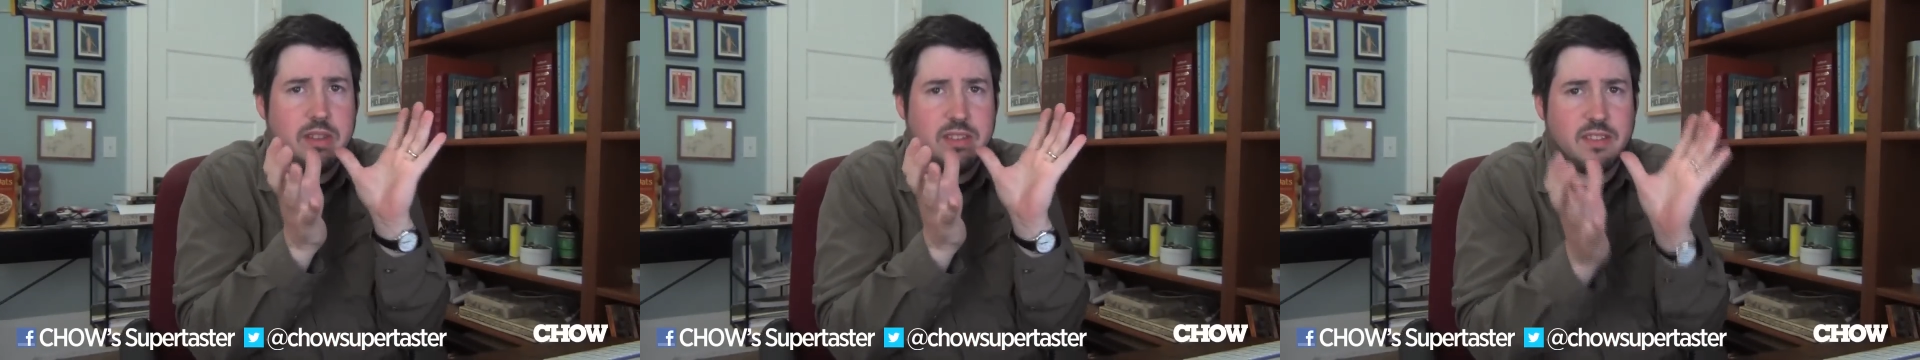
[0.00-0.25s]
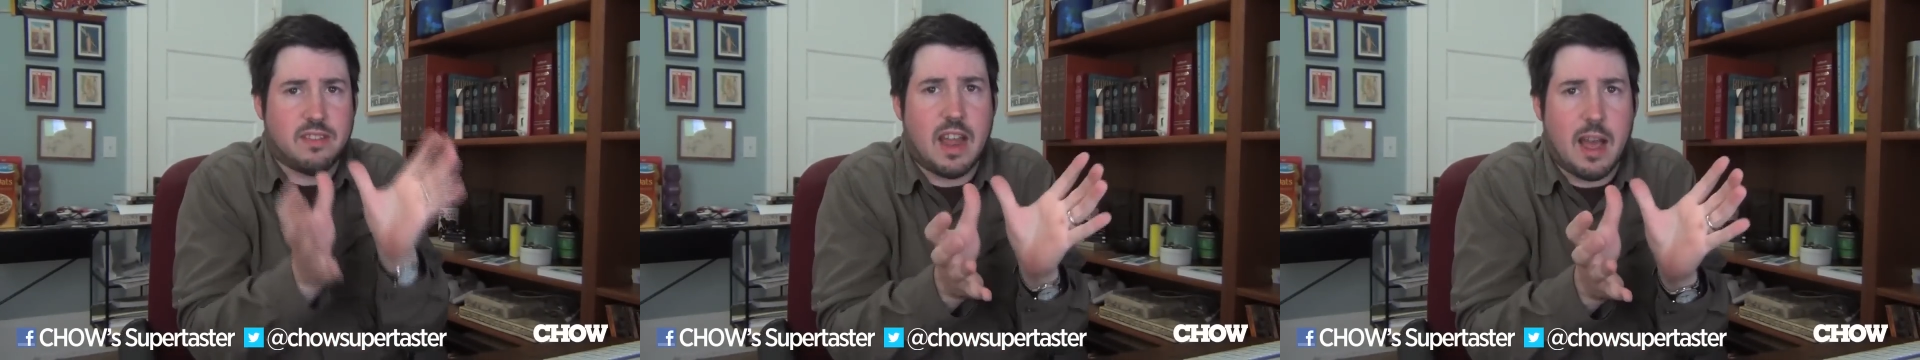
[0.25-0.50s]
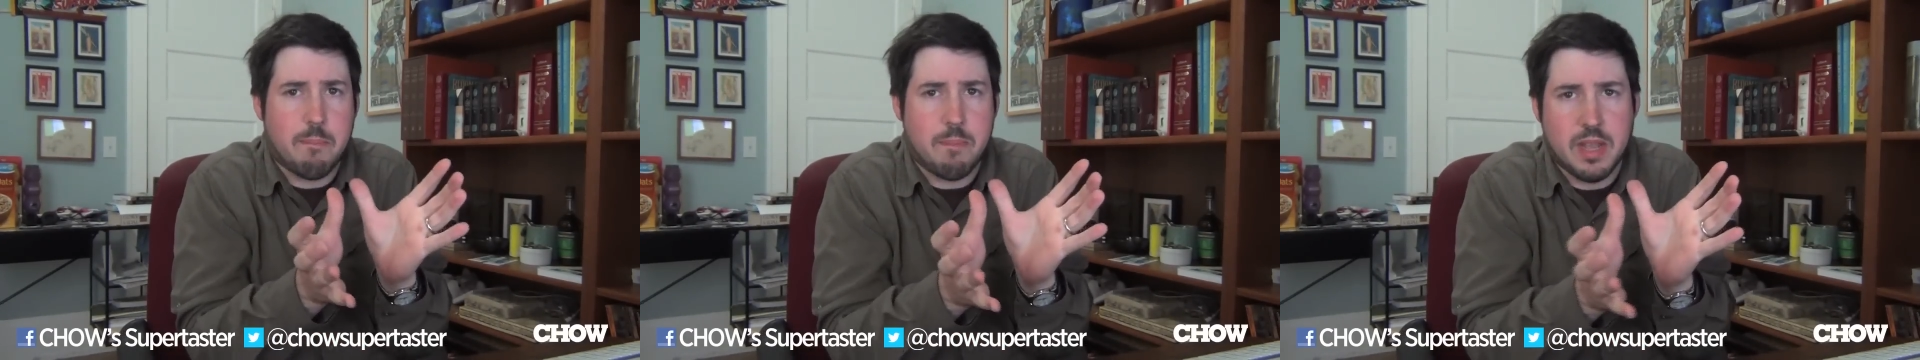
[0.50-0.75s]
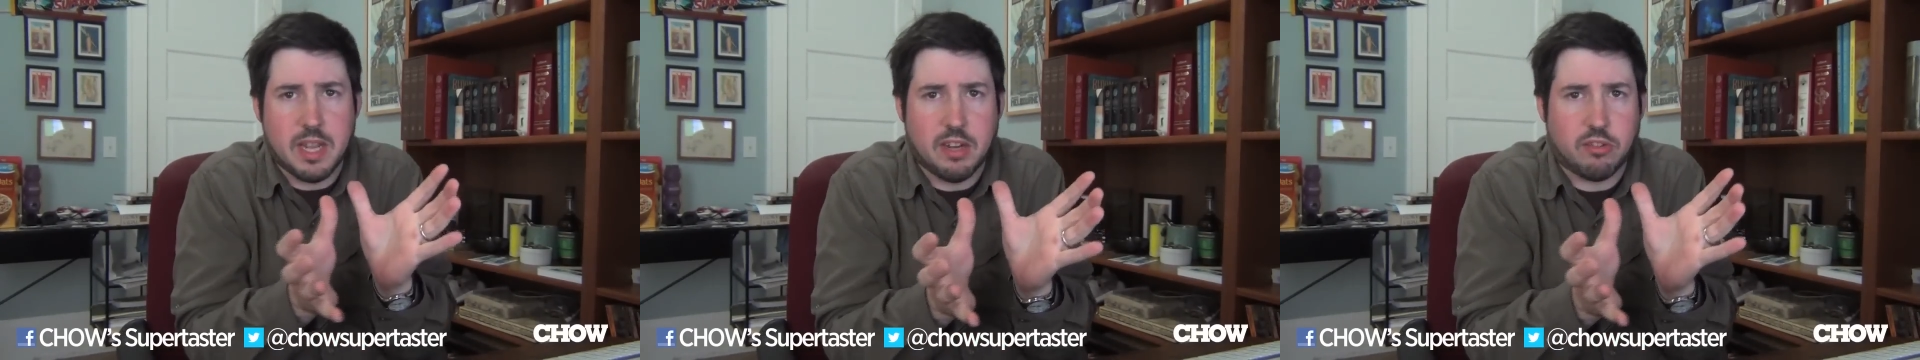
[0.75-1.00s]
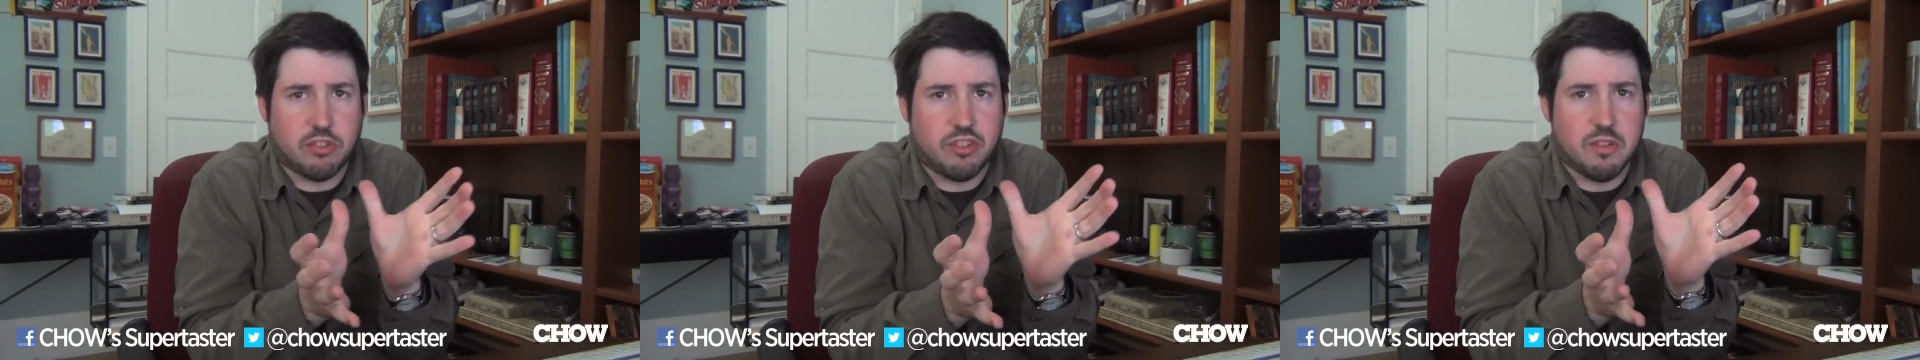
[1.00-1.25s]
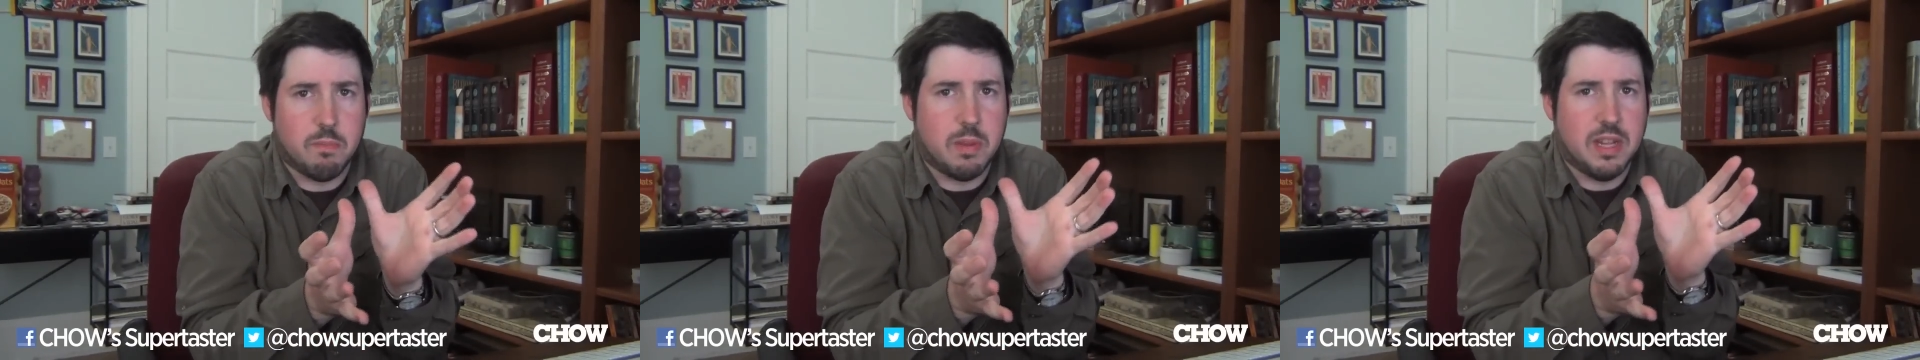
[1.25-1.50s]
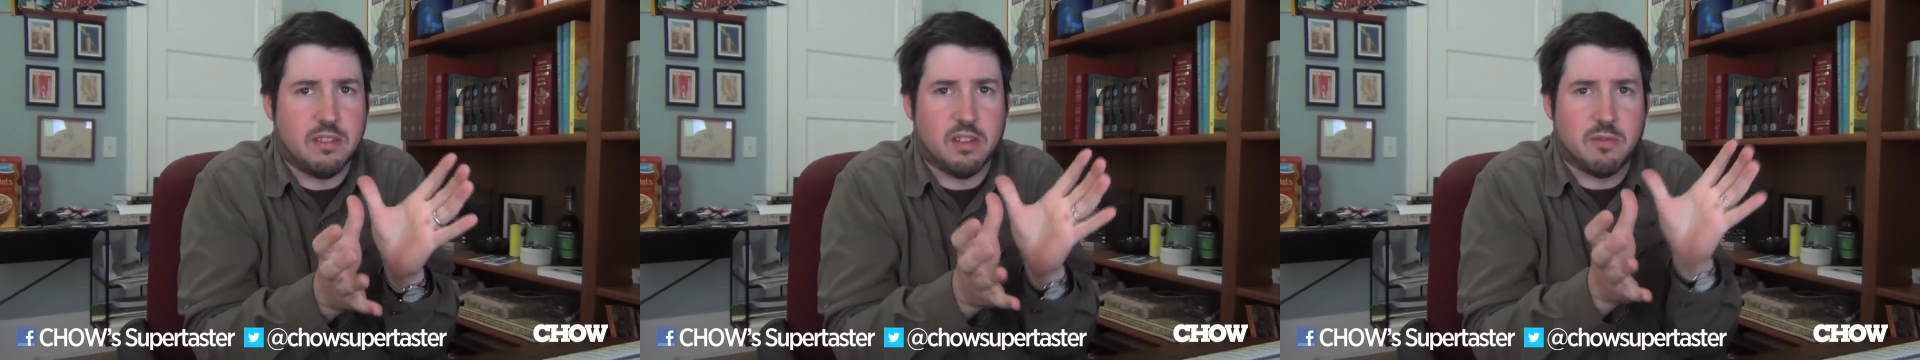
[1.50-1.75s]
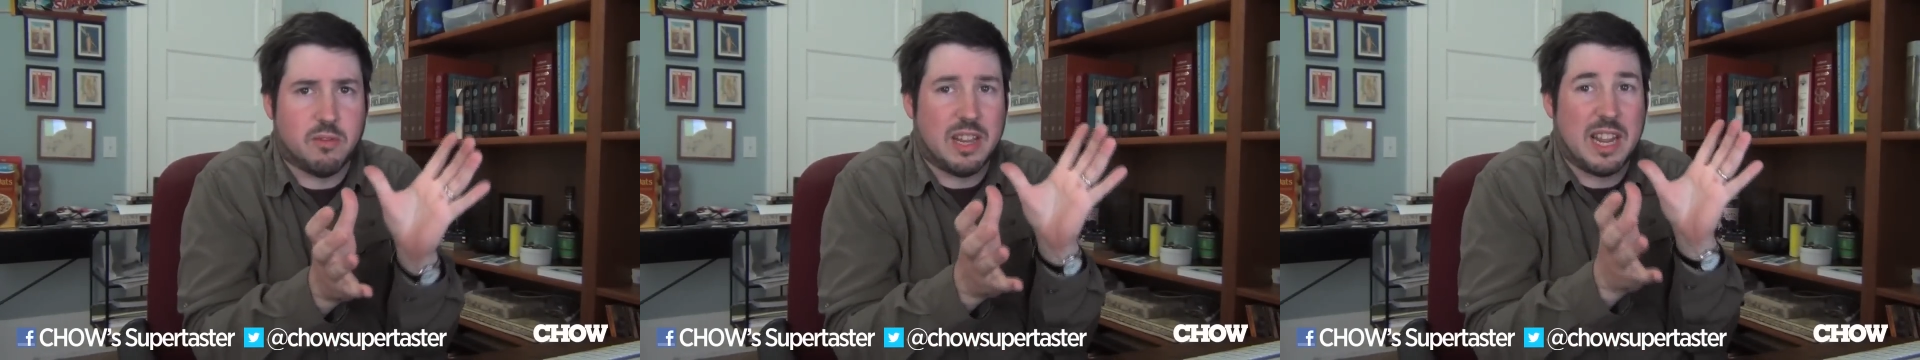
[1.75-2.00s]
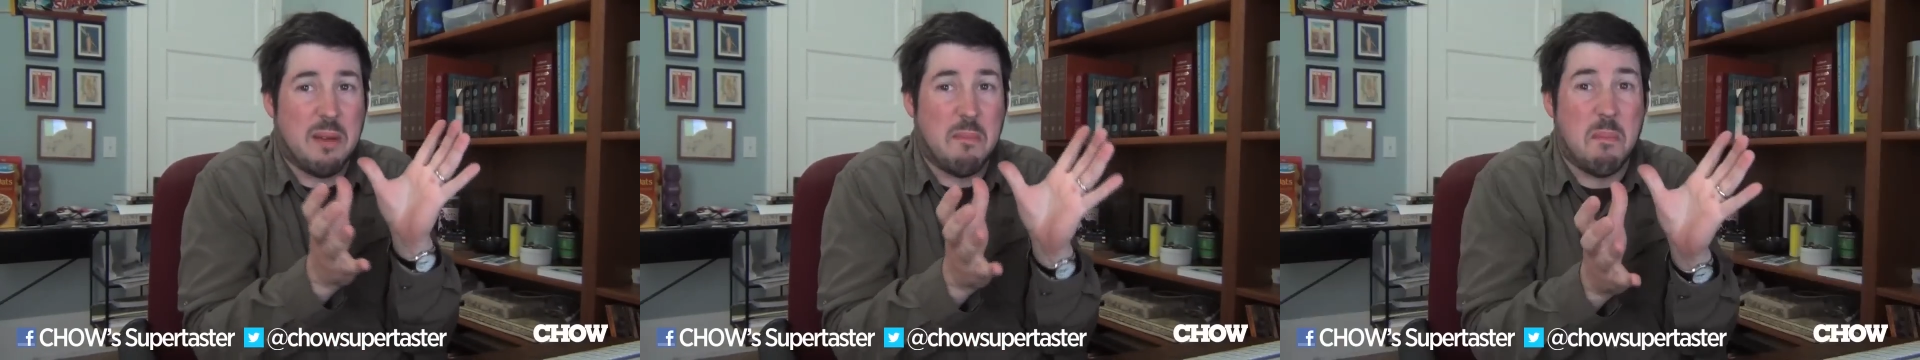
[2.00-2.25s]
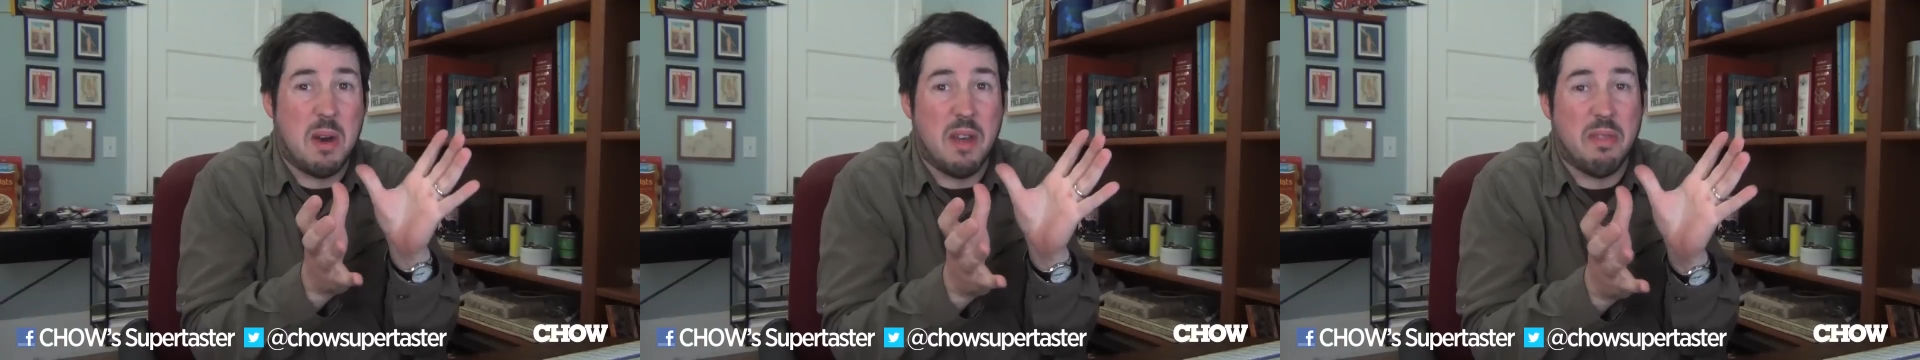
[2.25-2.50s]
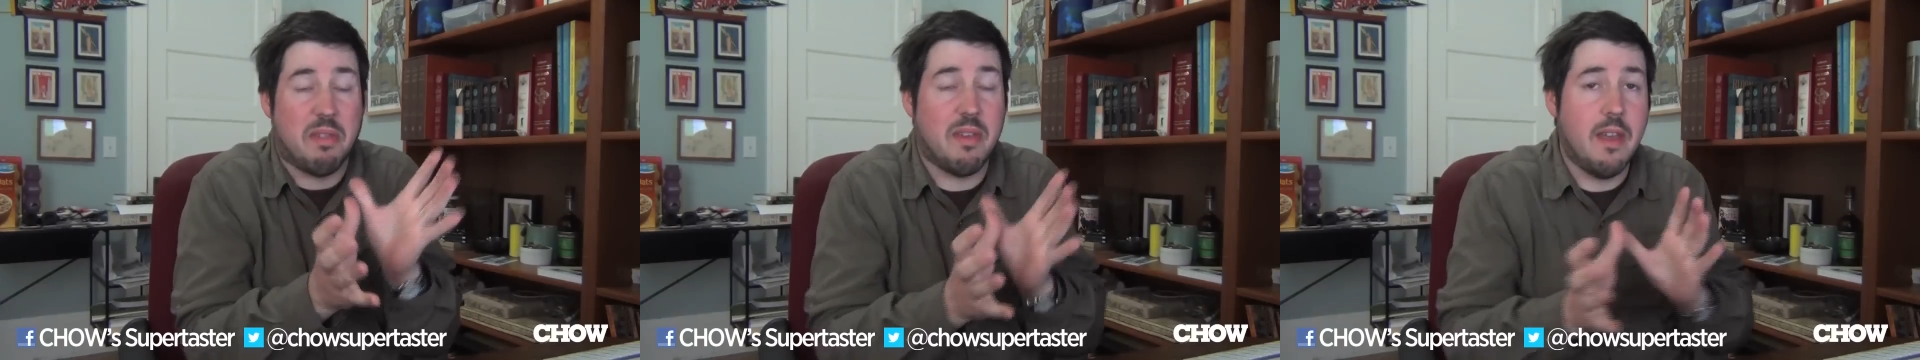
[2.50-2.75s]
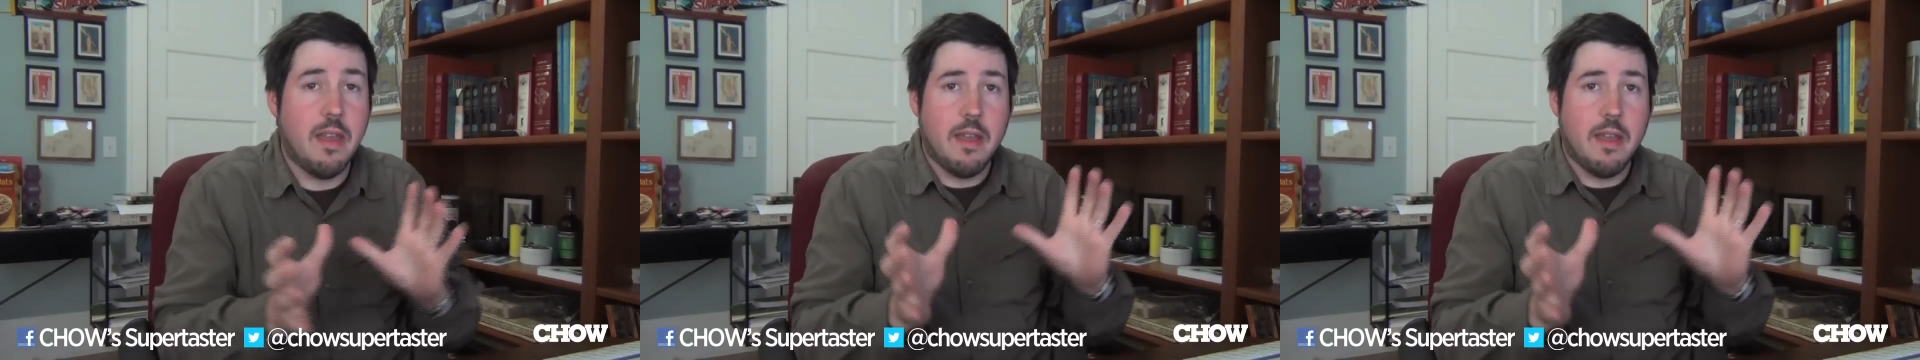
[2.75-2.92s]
stop being interested in pizza for like a month.